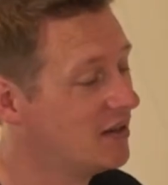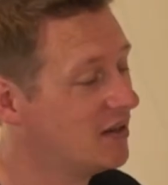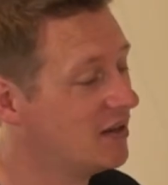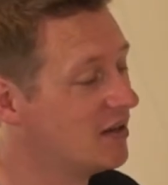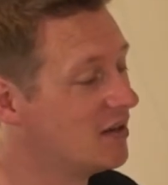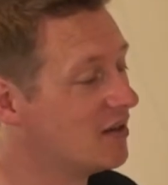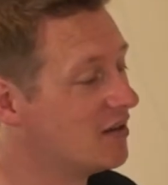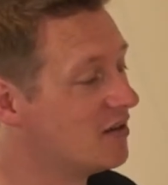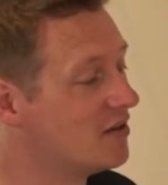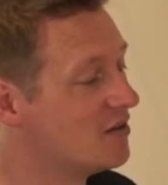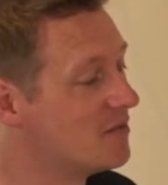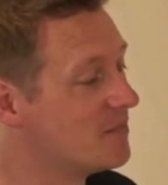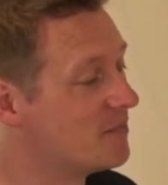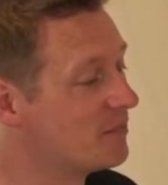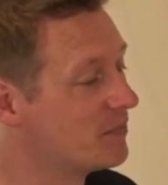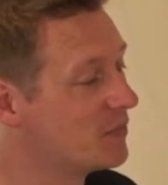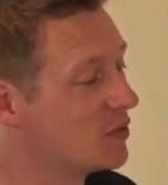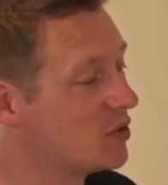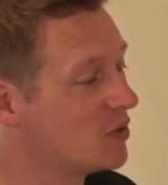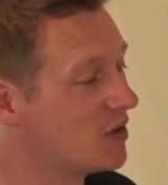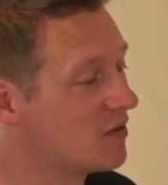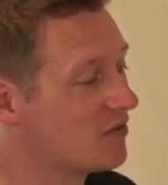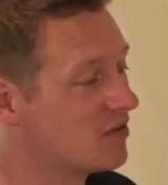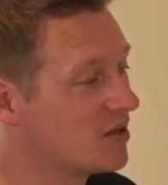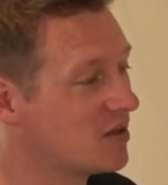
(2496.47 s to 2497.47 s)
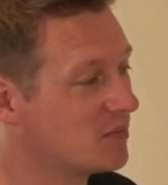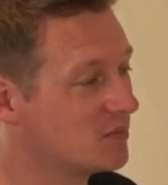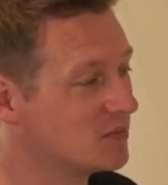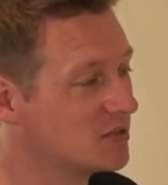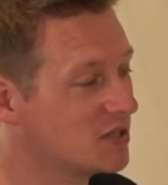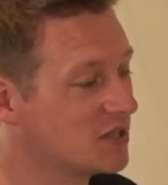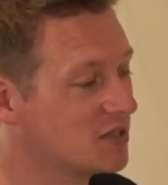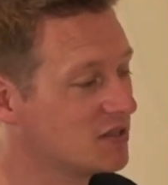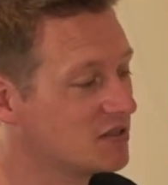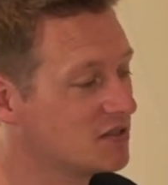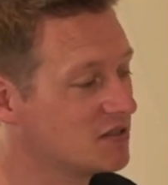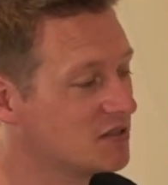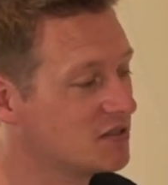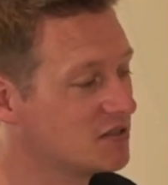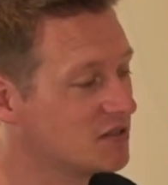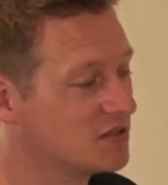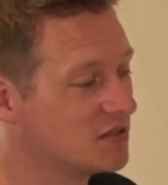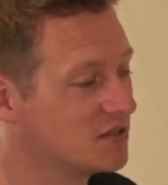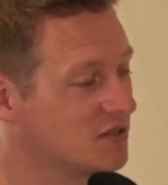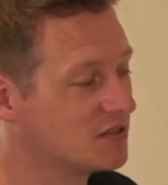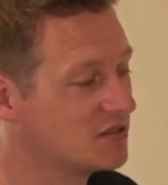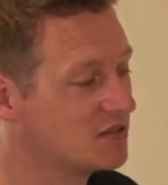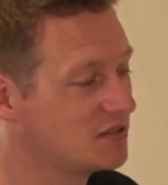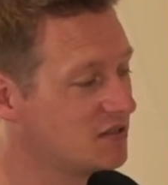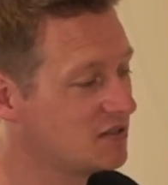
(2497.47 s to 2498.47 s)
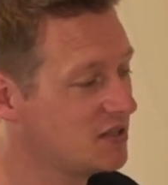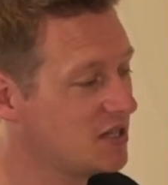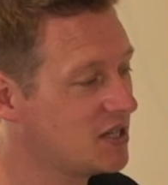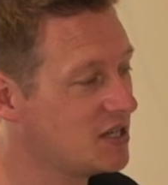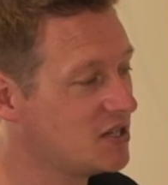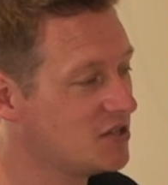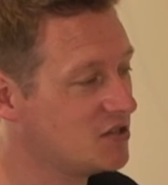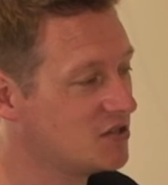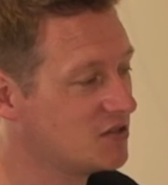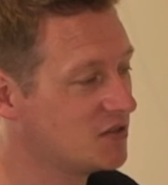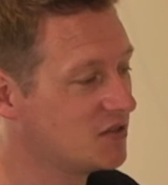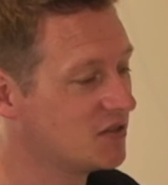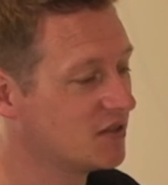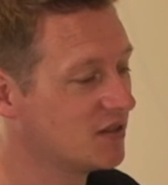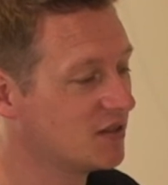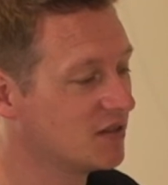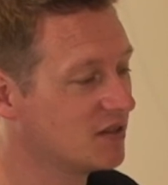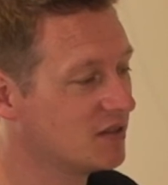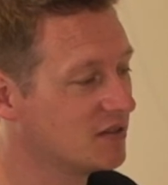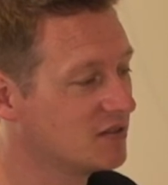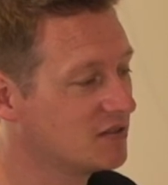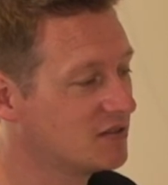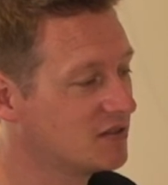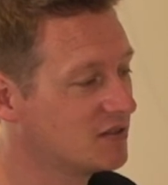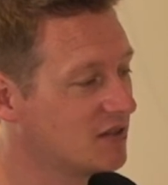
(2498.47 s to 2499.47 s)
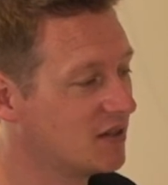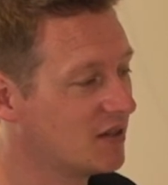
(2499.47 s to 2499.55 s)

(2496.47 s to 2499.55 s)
You have hypnotists that teach that